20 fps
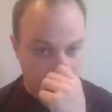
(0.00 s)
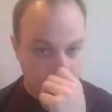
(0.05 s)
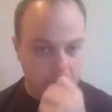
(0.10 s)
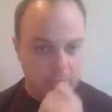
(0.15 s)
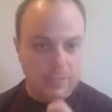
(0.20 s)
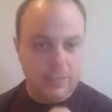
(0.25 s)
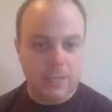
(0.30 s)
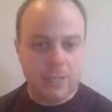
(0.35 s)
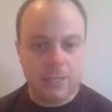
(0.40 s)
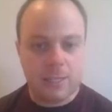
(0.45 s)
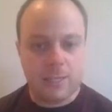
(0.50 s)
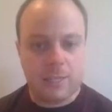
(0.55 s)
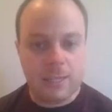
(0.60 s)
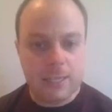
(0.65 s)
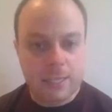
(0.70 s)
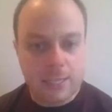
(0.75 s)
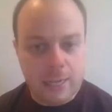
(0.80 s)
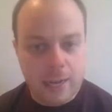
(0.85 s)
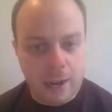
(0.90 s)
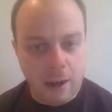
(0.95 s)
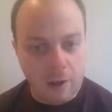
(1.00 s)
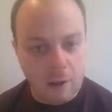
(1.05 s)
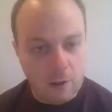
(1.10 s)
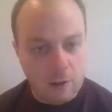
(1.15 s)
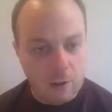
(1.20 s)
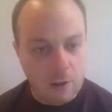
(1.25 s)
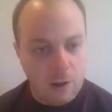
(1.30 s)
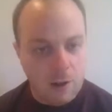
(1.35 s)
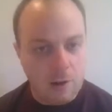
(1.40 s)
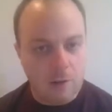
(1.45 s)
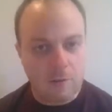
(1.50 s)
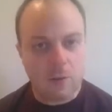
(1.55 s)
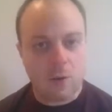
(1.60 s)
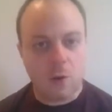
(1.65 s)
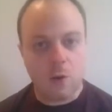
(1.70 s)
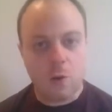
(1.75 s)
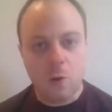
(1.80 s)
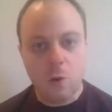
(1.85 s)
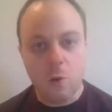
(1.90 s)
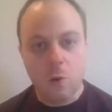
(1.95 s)
but it does detail a lot
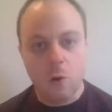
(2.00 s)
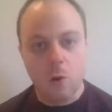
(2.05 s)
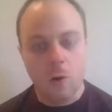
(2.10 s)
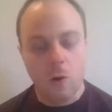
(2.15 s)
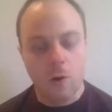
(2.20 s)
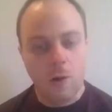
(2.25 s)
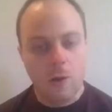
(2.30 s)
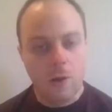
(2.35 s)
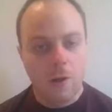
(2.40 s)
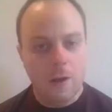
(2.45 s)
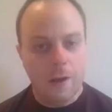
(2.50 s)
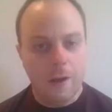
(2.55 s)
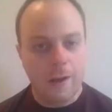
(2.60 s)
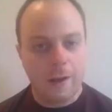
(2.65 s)
of cool